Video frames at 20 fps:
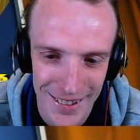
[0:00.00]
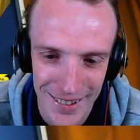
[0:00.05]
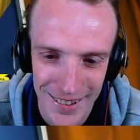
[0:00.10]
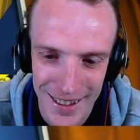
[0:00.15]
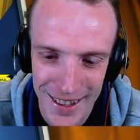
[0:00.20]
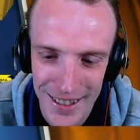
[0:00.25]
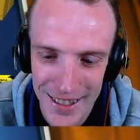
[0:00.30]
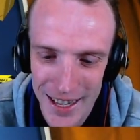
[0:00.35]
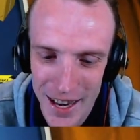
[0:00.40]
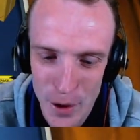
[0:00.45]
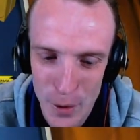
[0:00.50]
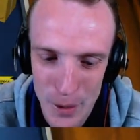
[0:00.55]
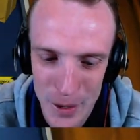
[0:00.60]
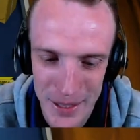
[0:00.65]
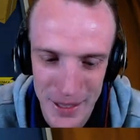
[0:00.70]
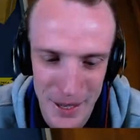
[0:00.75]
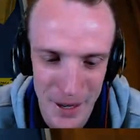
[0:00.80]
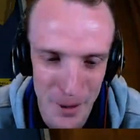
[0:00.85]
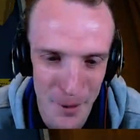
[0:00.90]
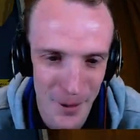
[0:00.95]
That's how we
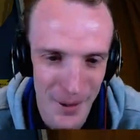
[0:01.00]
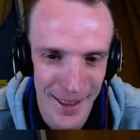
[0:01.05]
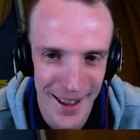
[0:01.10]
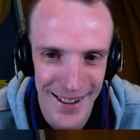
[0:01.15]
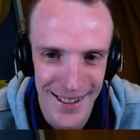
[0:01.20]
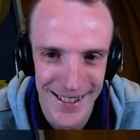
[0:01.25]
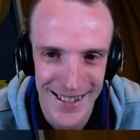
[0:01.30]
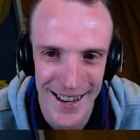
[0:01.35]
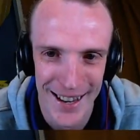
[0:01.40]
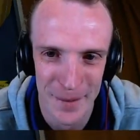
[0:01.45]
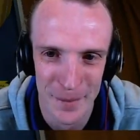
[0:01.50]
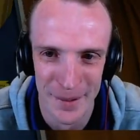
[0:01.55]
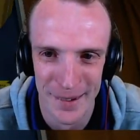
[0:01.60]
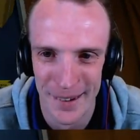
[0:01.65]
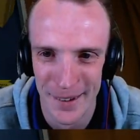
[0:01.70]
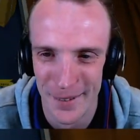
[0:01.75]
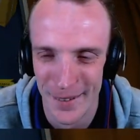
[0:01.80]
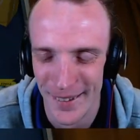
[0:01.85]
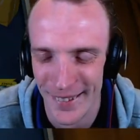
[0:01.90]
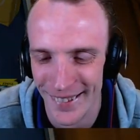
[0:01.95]
deal with that deck pretty
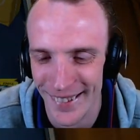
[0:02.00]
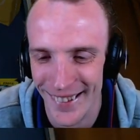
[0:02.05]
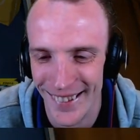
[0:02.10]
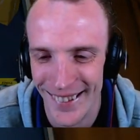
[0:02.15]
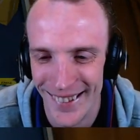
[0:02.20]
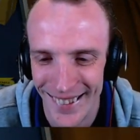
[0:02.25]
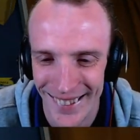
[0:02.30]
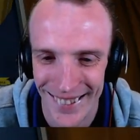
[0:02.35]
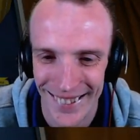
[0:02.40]
quickly.